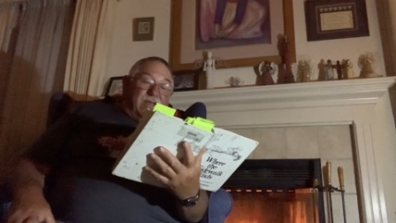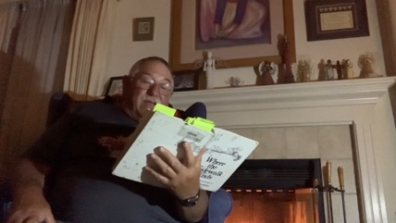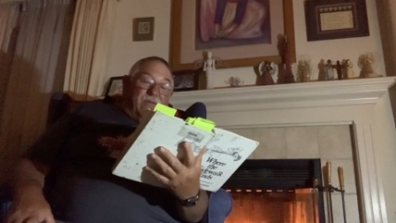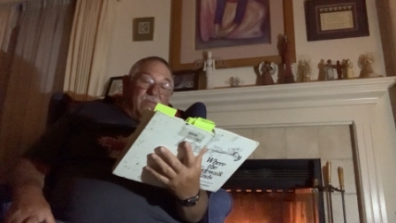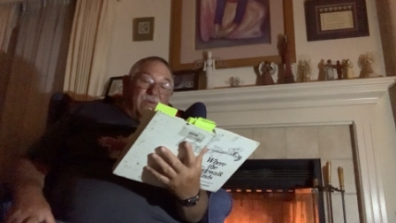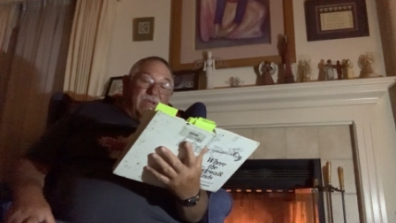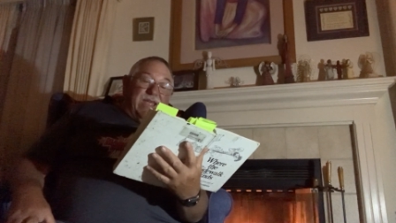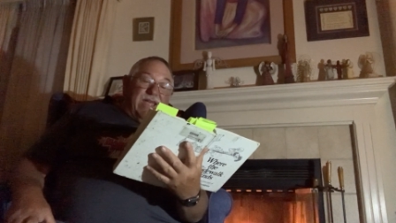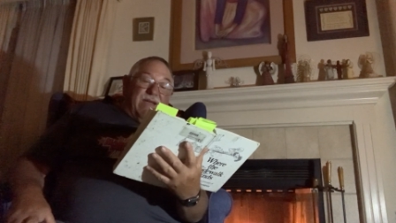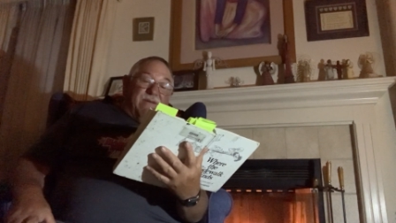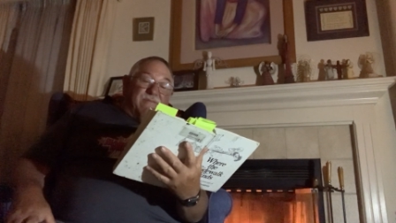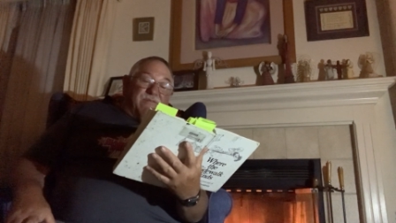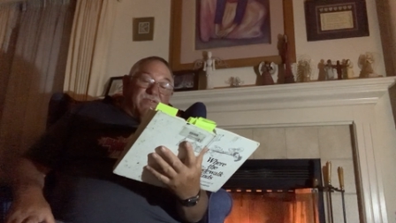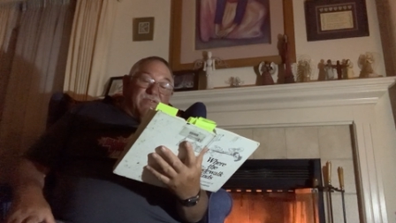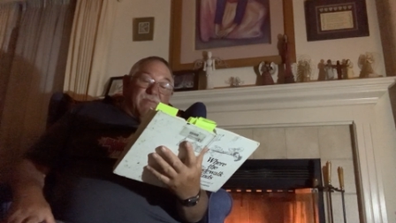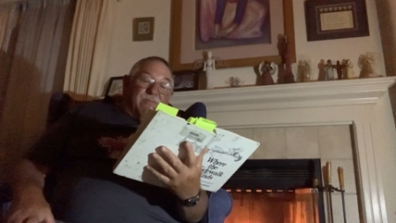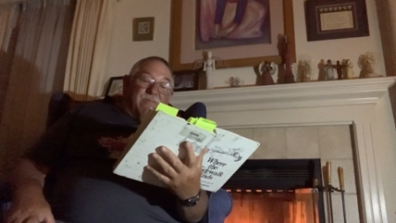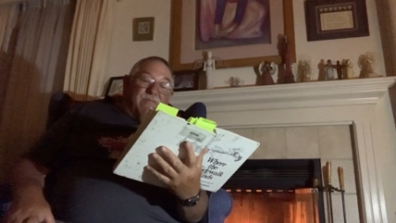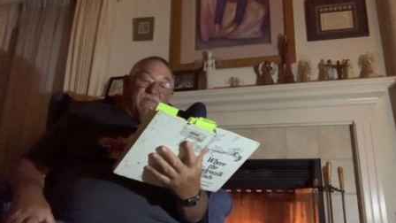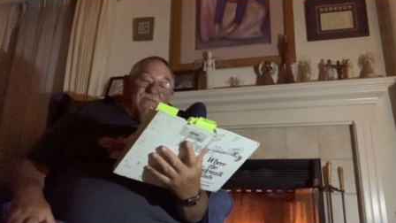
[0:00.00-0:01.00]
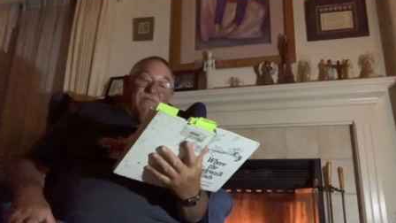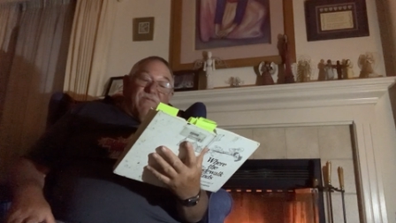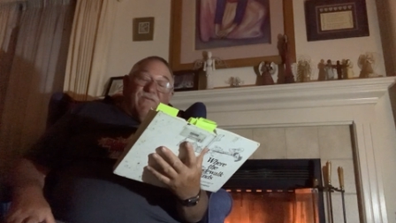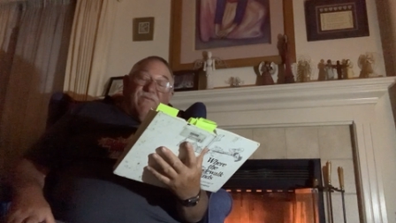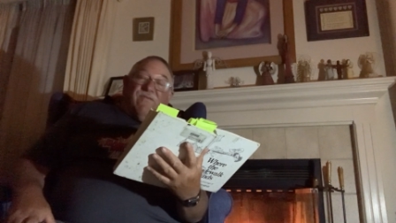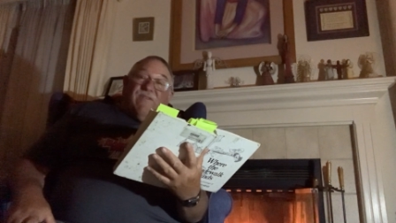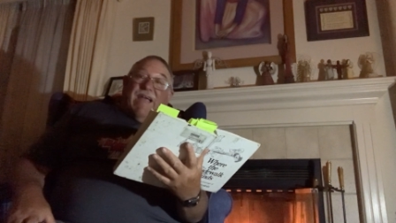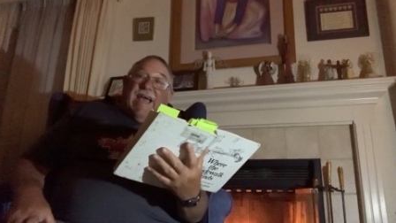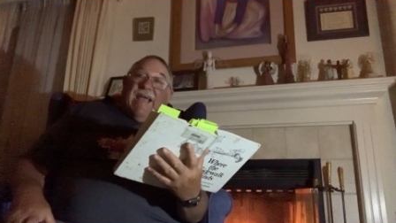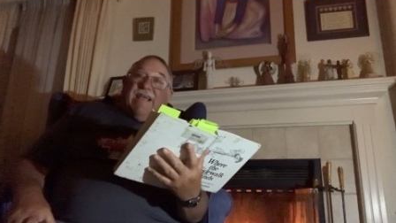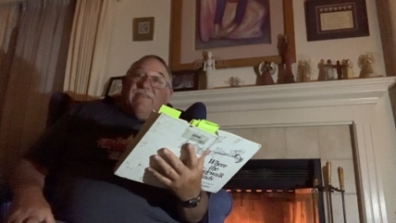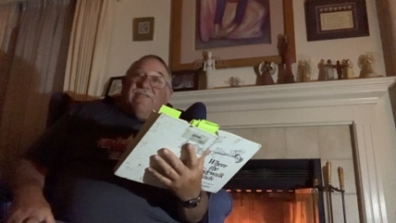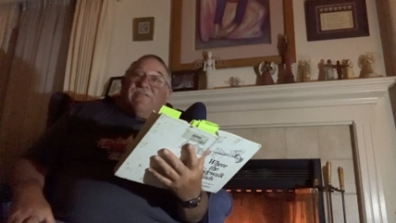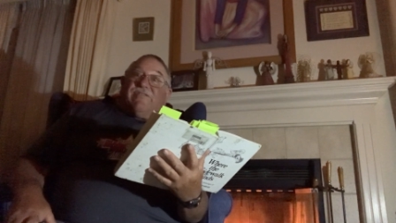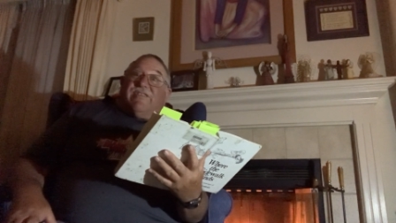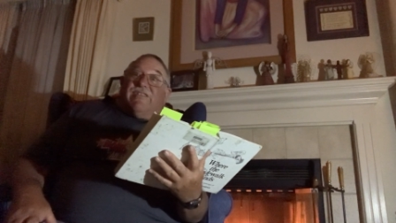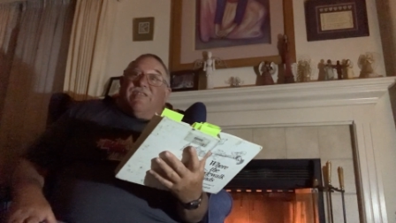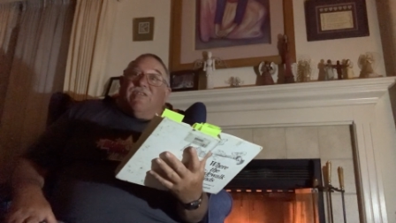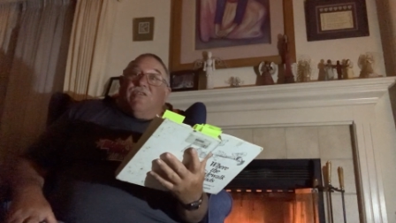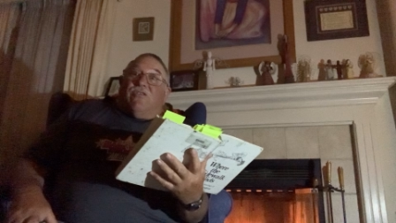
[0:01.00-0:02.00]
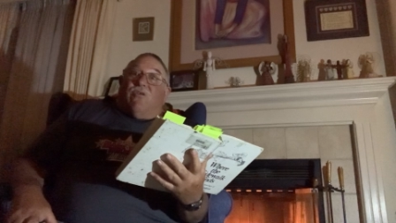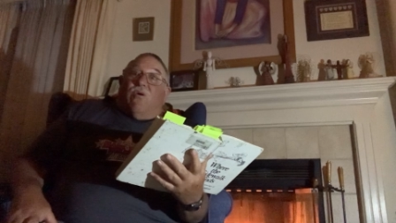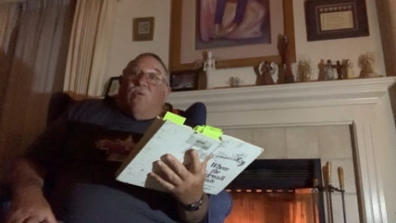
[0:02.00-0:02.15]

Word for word: And we have some flax and